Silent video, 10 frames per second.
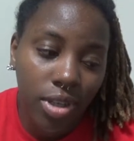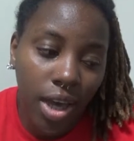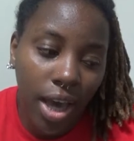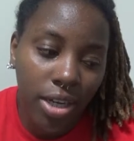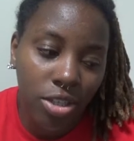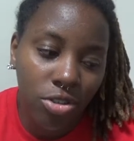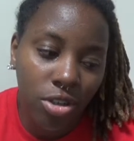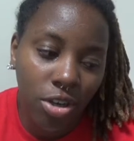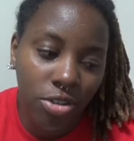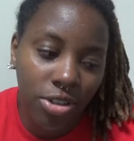How do you
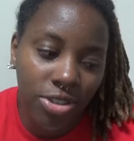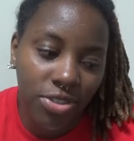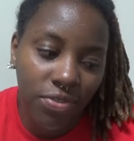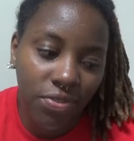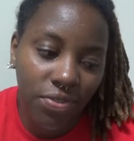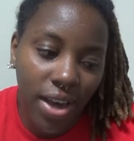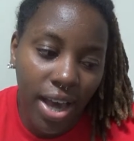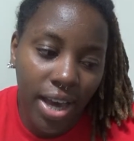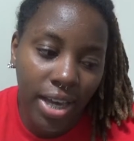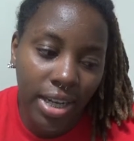know those
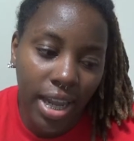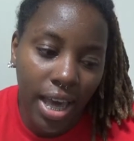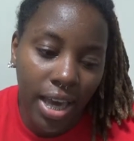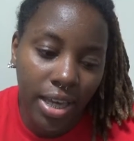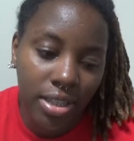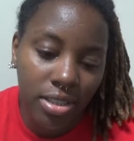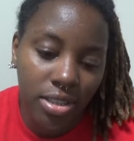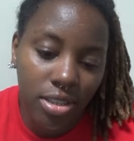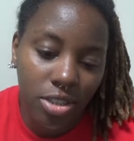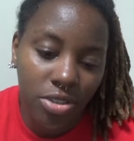fine
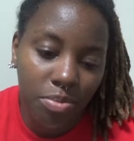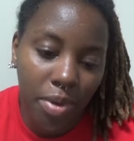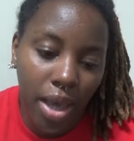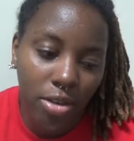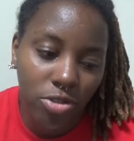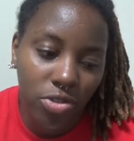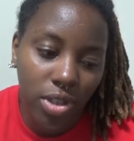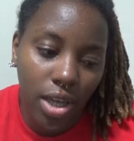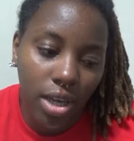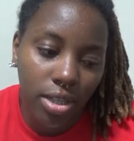lines, those boundary
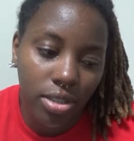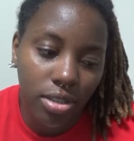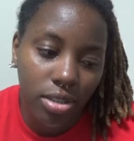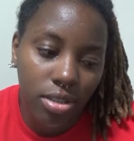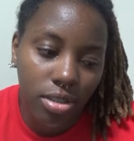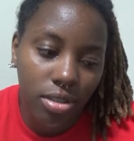lines?